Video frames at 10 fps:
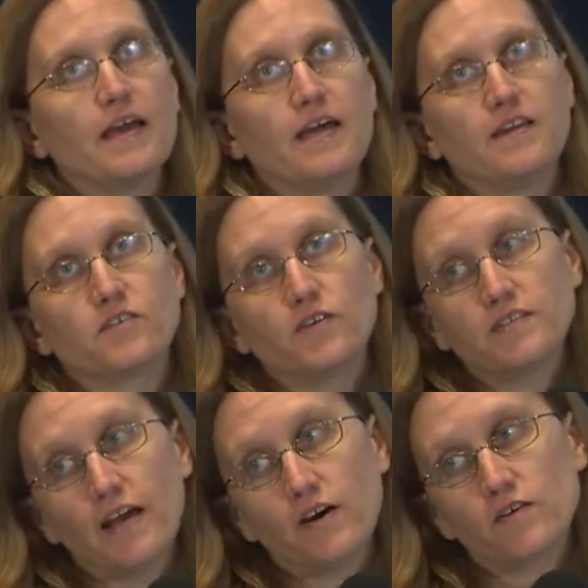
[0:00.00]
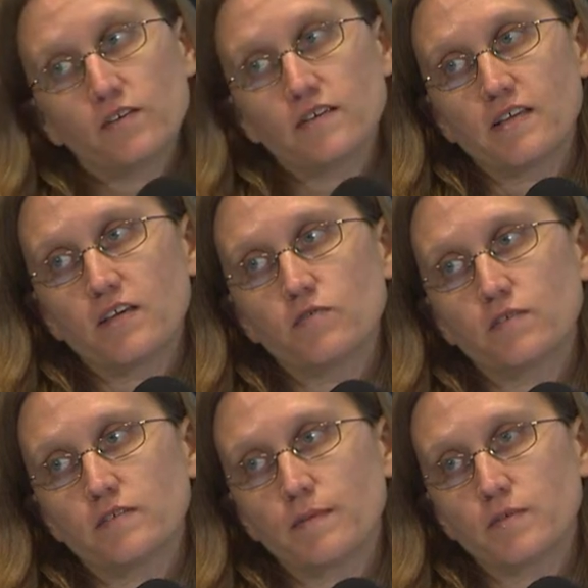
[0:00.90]
And it turns out that taste
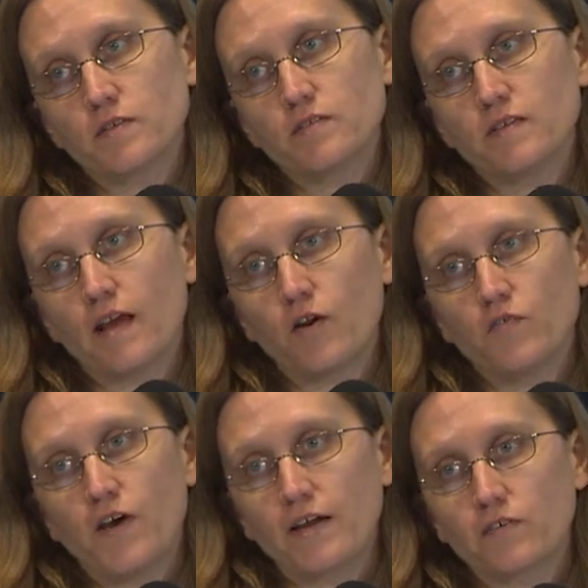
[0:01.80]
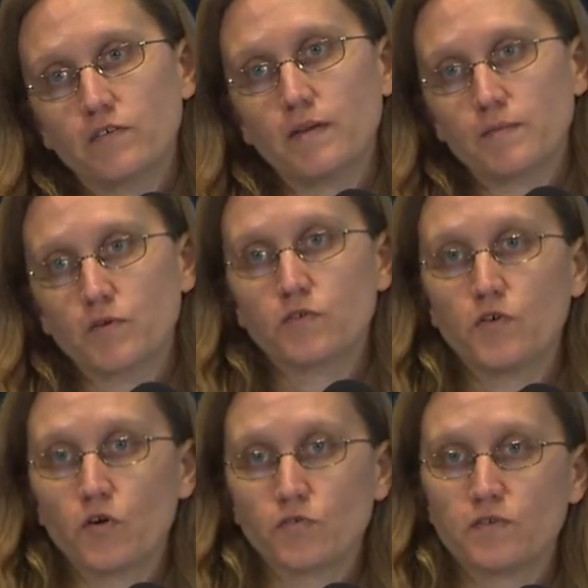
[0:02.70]
receptors and olfactory receptors and
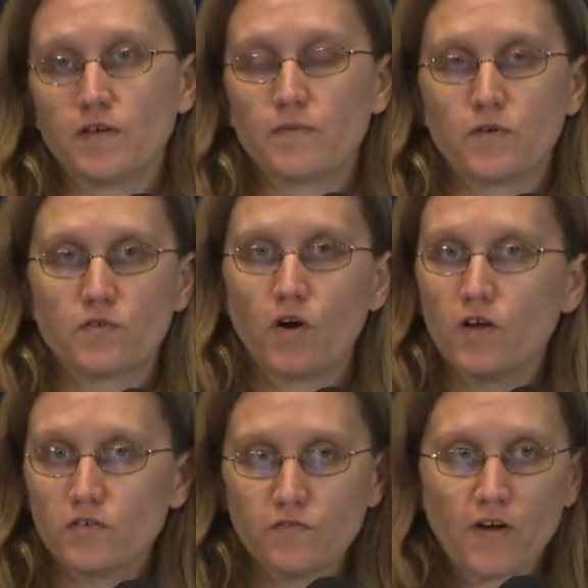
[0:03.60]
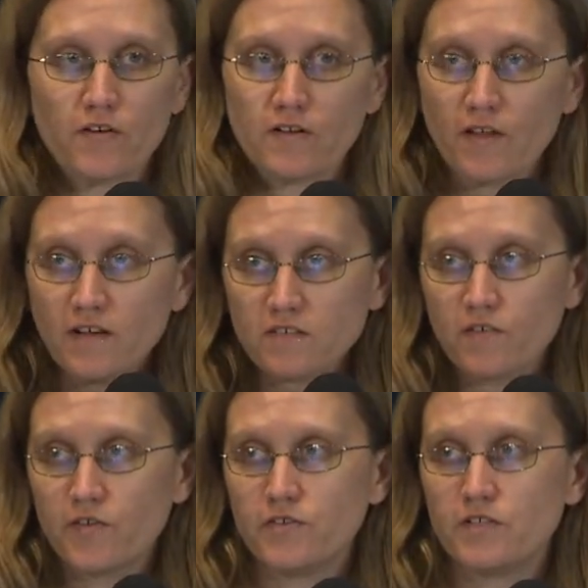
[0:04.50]
nose receptors are also found in lots of
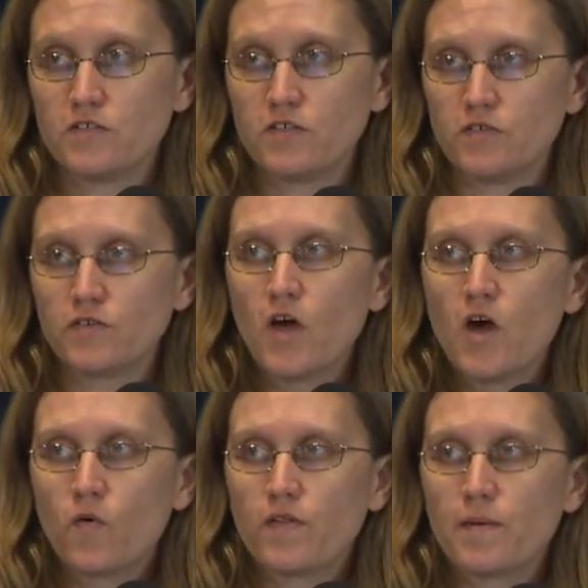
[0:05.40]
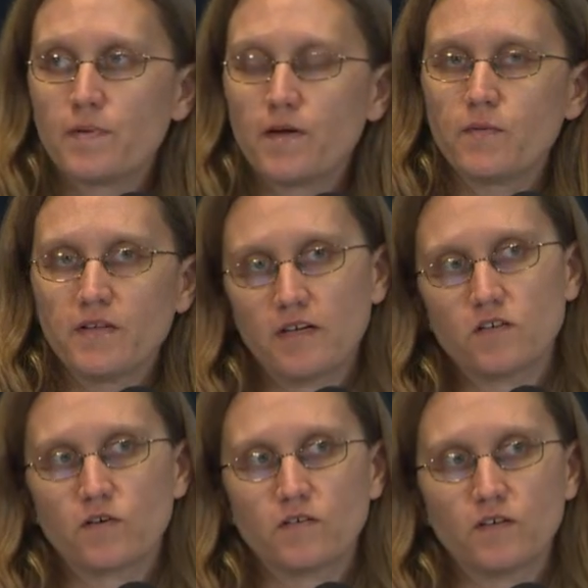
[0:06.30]
other tissues where they play really
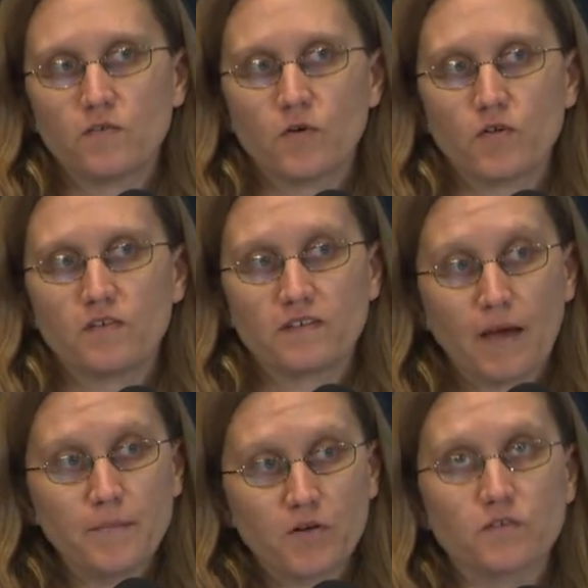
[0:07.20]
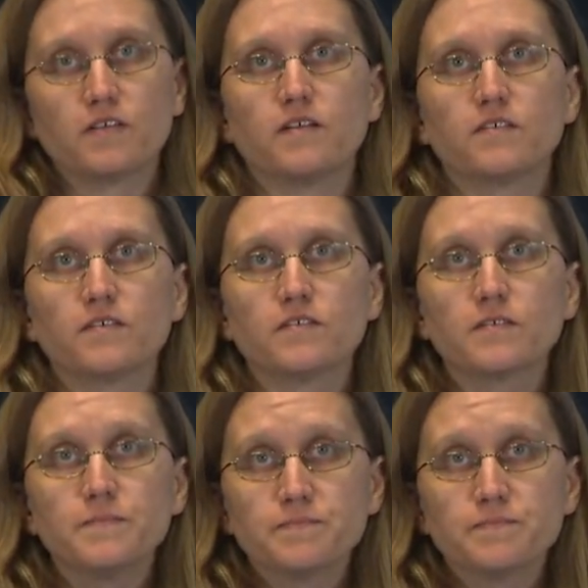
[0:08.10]
interesting roles as chemical sensors.